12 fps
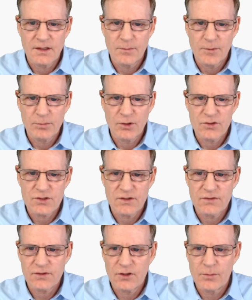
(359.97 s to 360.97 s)
I'm going to post a
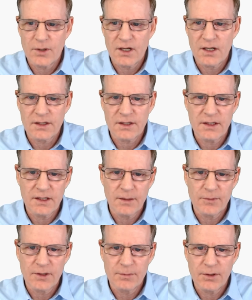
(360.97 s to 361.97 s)
Flowbot, and I'm
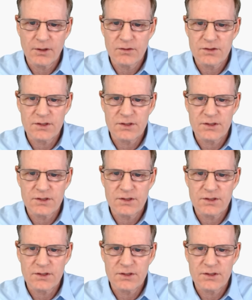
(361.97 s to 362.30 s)
going to post